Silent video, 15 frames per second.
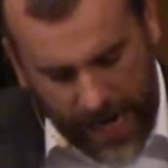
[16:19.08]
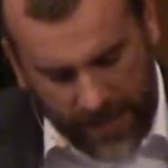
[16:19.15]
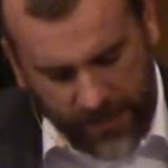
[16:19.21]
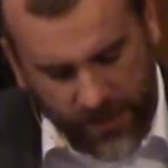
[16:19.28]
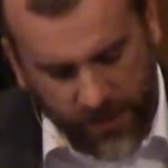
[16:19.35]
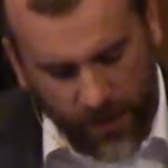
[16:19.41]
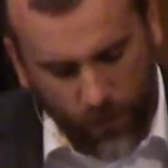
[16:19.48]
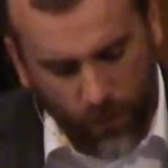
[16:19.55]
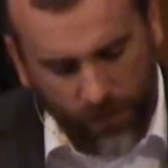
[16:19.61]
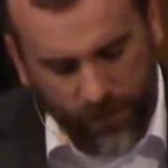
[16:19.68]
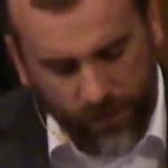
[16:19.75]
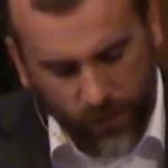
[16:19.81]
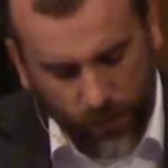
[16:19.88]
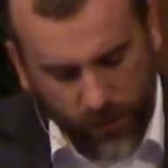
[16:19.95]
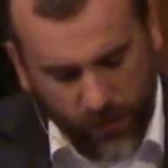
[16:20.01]
and some were
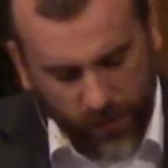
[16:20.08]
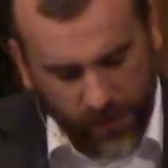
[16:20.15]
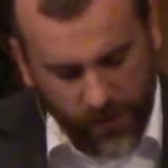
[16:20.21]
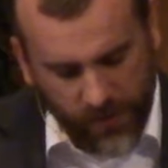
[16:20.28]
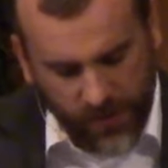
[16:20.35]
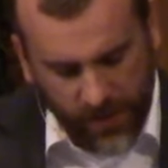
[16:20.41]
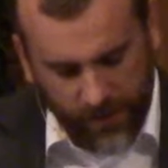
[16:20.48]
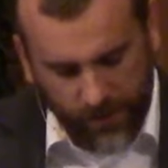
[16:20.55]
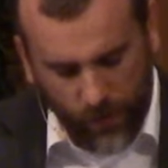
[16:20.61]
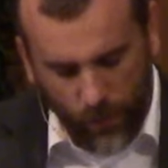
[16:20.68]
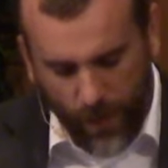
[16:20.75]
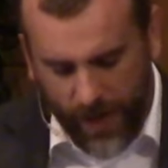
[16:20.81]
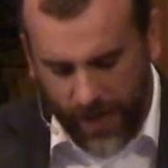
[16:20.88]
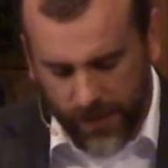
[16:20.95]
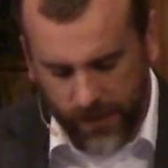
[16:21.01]
fools with their sinful
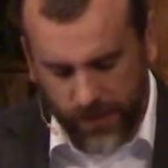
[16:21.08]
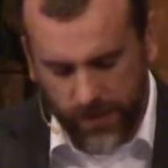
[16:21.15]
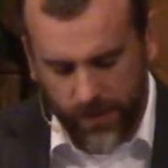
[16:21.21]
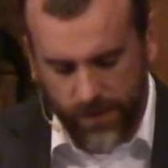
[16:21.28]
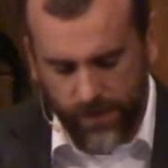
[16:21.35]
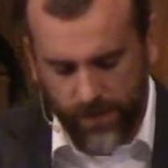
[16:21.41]
ways.